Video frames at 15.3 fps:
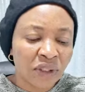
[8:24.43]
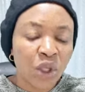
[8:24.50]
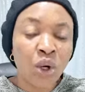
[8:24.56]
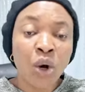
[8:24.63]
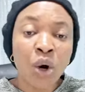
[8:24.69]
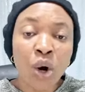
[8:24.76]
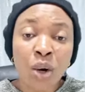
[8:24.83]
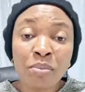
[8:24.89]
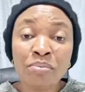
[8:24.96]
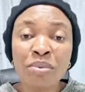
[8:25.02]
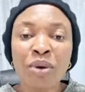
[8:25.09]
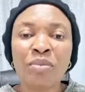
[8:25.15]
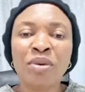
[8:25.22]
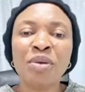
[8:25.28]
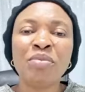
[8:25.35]

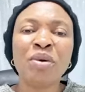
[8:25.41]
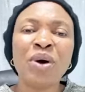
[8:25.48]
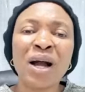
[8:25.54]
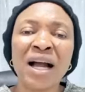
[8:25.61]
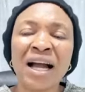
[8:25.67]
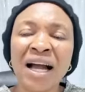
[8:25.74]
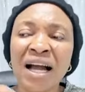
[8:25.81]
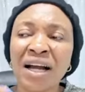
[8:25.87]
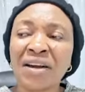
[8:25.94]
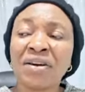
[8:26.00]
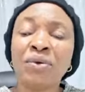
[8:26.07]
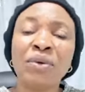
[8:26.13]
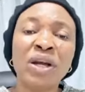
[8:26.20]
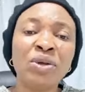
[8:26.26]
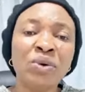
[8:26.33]
Humble. People are
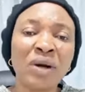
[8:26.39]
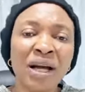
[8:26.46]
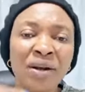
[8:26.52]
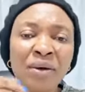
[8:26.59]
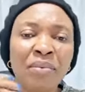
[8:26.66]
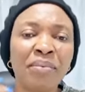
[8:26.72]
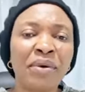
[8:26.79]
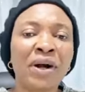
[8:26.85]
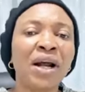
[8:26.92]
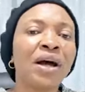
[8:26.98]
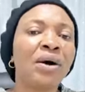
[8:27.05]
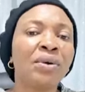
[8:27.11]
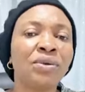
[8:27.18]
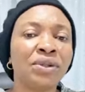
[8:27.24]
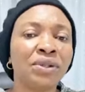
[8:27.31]
angry when you are not
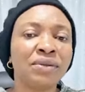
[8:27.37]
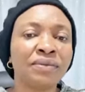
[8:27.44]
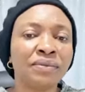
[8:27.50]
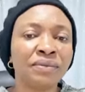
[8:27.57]
proud.